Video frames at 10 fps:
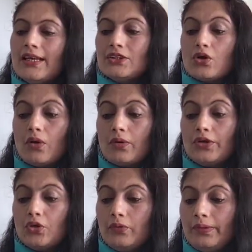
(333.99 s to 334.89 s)
So
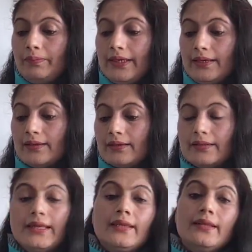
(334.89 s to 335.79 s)
you will be
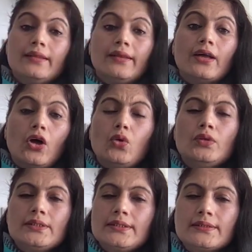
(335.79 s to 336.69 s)
thinking that how
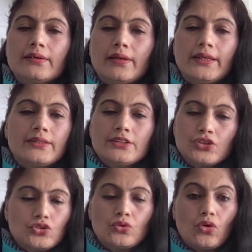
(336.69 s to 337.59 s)
this is
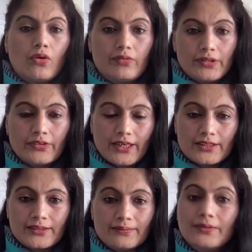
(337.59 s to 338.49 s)
related to law of
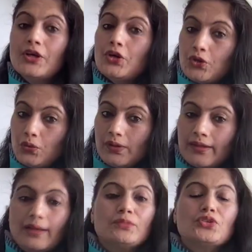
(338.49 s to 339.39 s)
attraction. You will
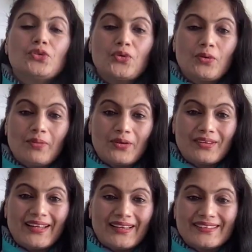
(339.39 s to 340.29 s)
come to know
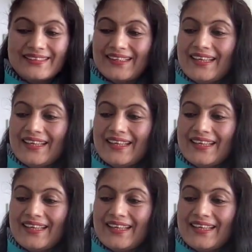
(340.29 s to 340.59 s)
about that.